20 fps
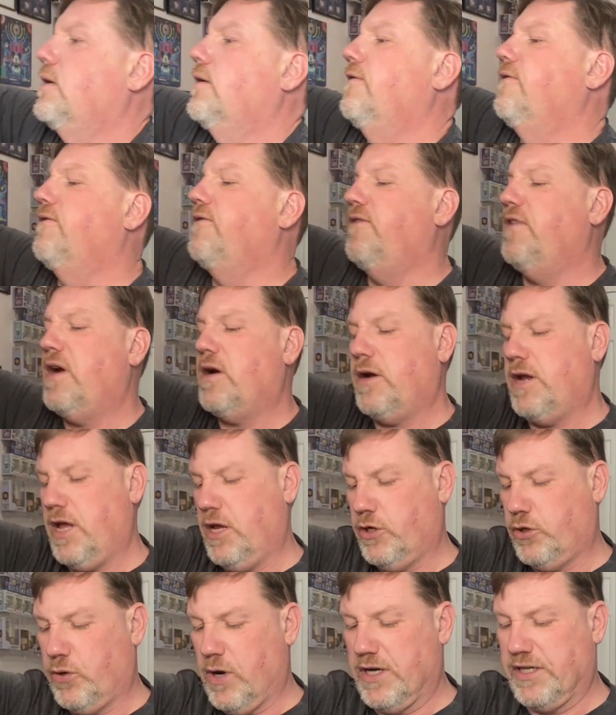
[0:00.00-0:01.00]
Very
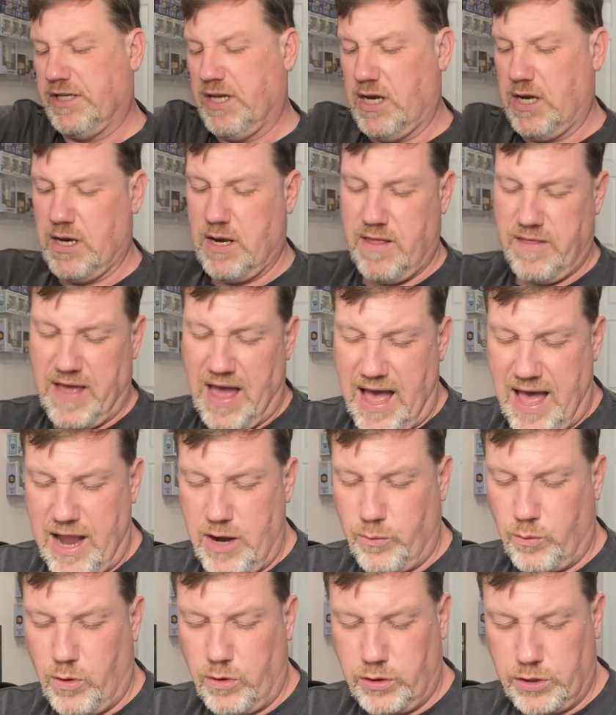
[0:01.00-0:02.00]
interesting. The High
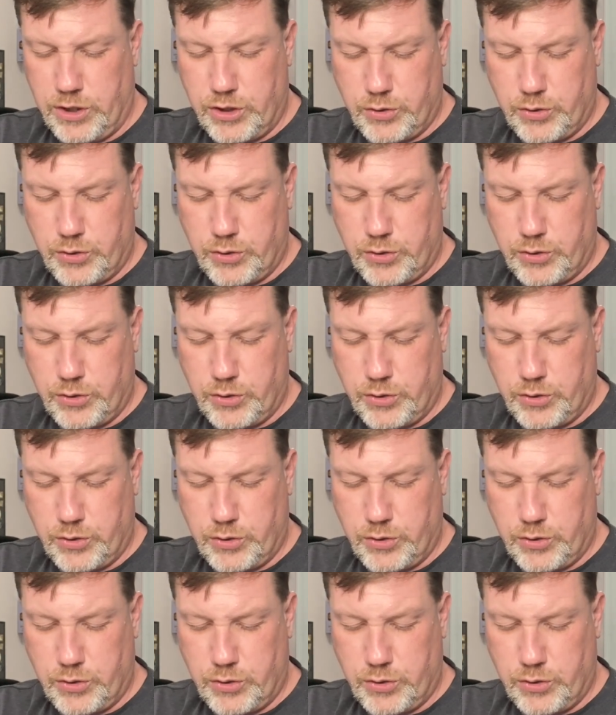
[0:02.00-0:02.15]
Roller,